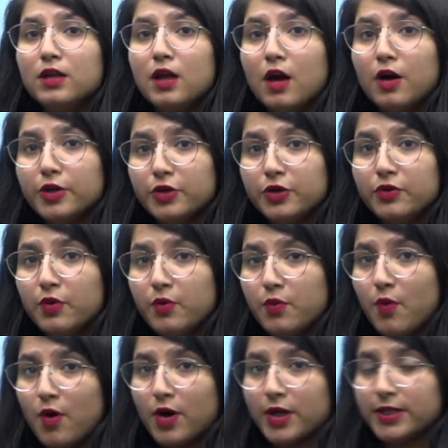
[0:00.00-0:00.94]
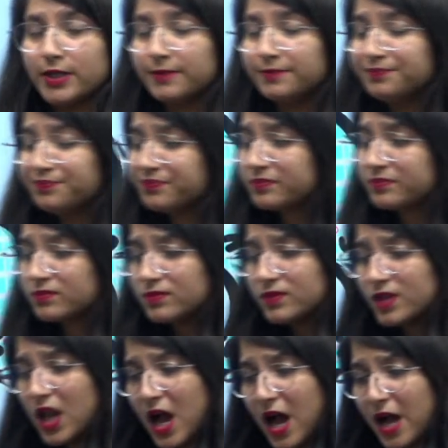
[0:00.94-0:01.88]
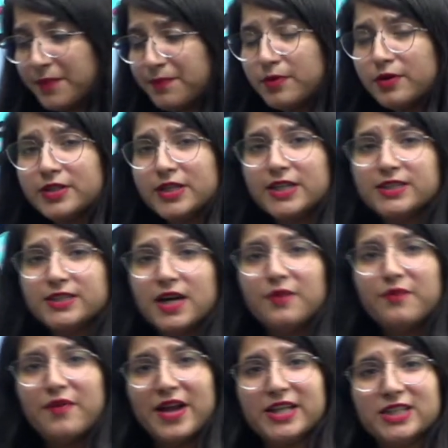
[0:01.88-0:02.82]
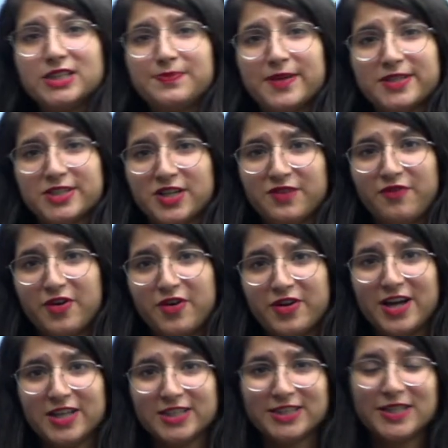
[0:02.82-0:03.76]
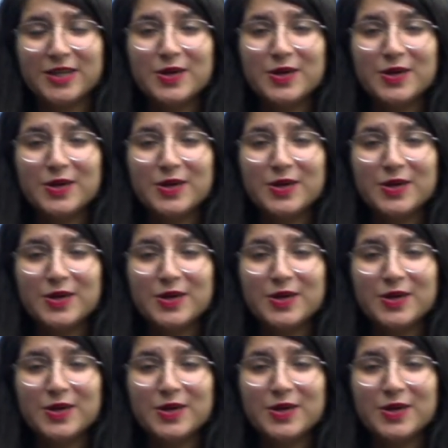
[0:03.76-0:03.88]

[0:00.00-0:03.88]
You know what? Our birthdays are very special for us.